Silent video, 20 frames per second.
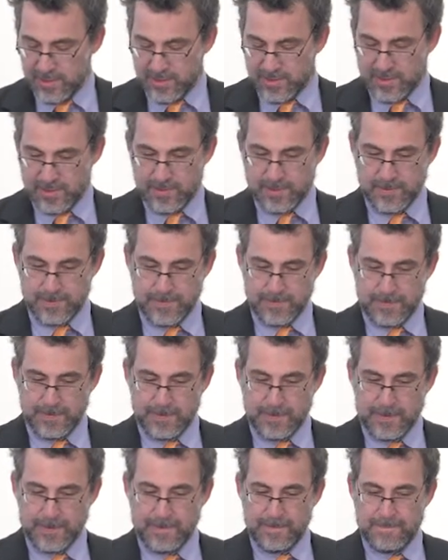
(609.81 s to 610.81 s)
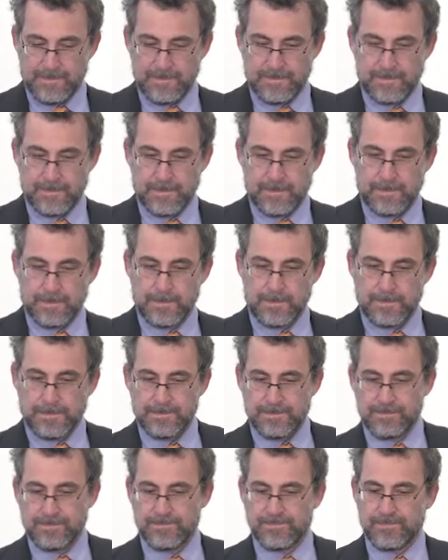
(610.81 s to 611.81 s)

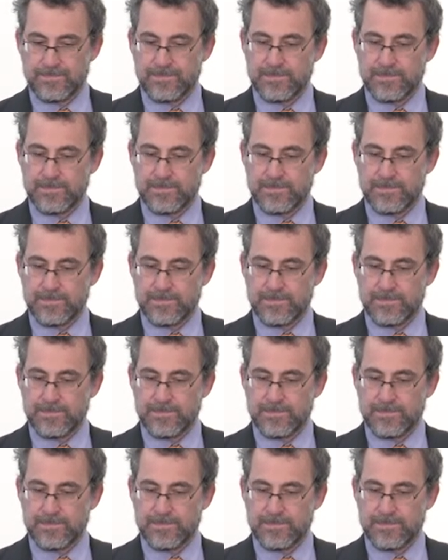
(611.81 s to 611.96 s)
No one is speaking in this clip.